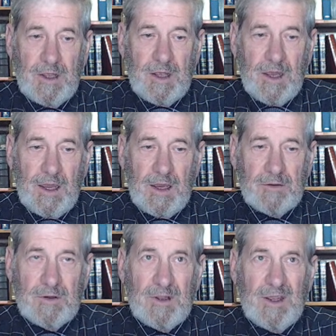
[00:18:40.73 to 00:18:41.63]

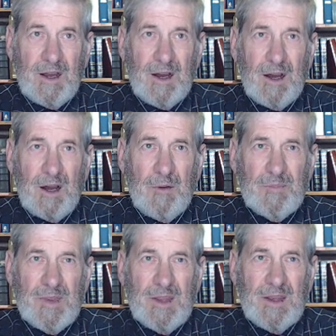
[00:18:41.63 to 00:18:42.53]
And
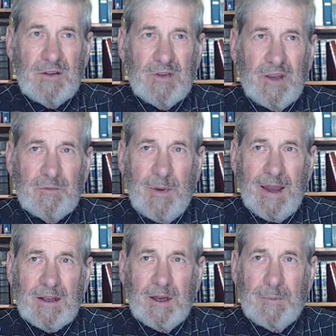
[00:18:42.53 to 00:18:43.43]
it says
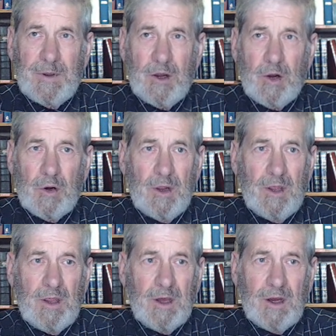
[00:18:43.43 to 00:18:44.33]
back up here,
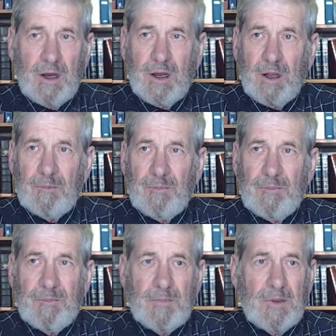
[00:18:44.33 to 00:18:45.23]

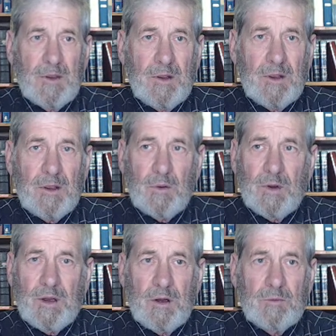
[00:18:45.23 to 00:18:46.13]

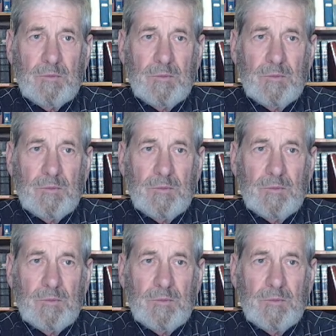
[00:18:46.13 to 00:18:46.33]
when